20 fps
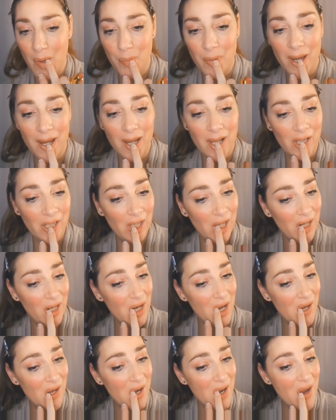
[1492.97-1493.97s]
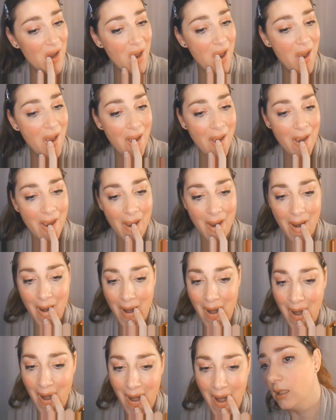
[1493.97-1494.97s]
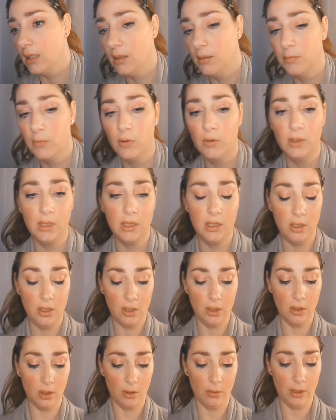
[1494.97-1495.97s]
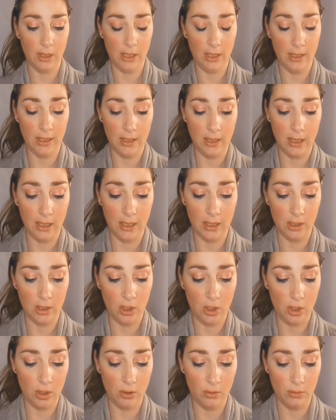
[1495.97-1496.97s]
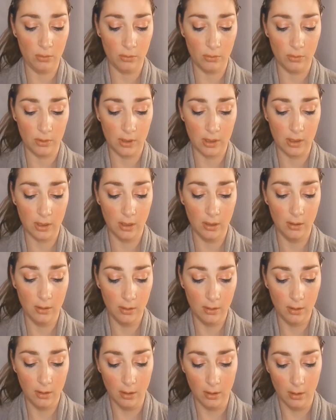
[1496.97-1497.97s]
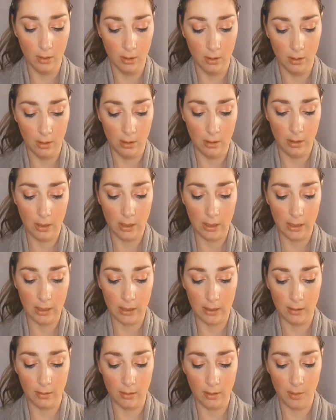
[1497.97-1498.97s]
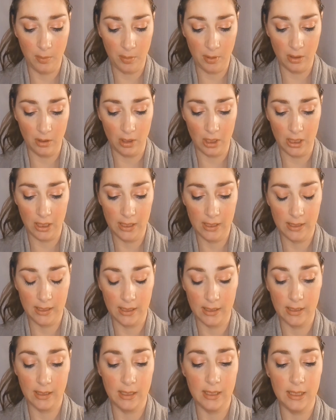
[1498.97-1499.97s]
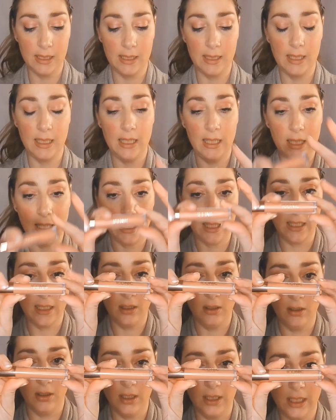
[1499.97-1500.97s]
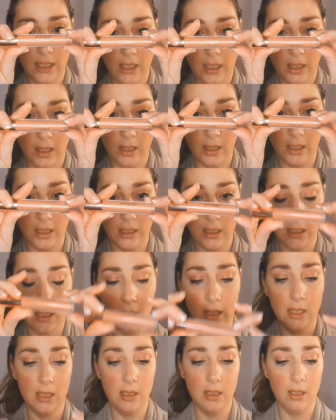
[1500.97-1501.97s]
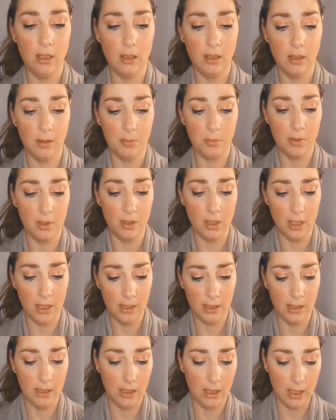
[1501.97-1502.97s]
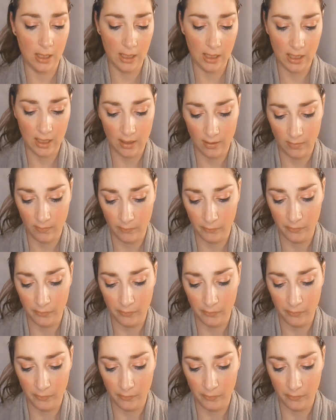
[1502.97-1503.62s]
Pat that on. I'm going to go ahead and use a lip gloss gloss. This is the Iconic London lip gloss. I have